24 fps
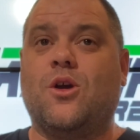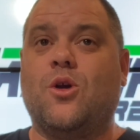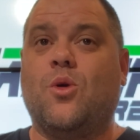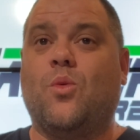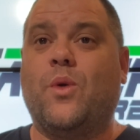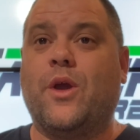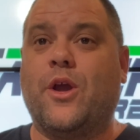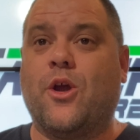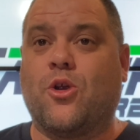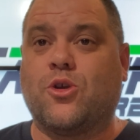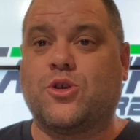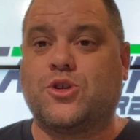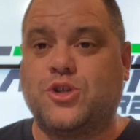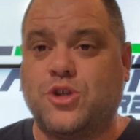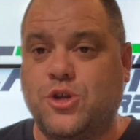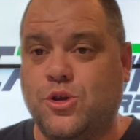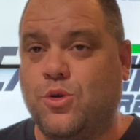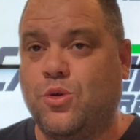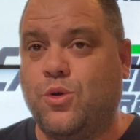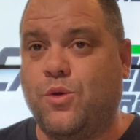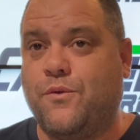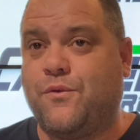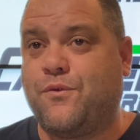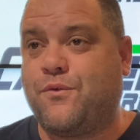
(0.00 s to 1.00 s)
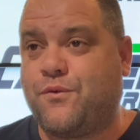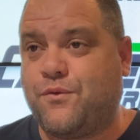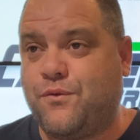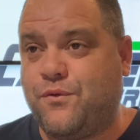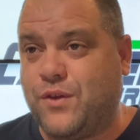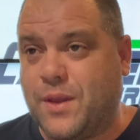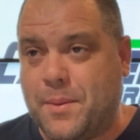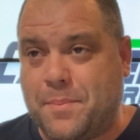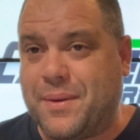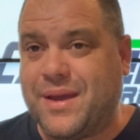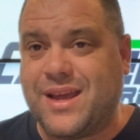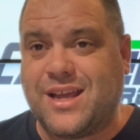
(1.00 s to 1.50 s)
We are two
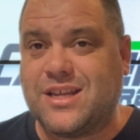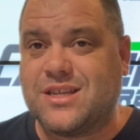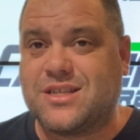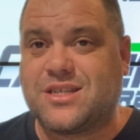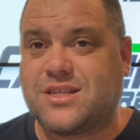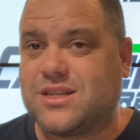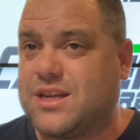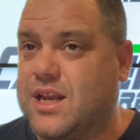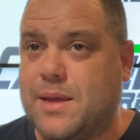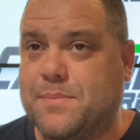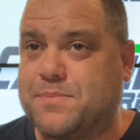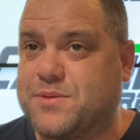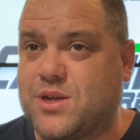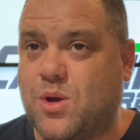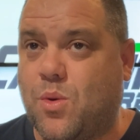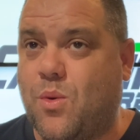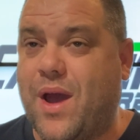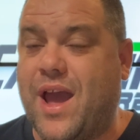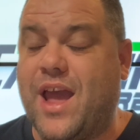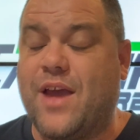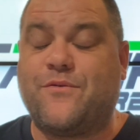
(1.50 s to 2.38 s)
flipping sleeps away.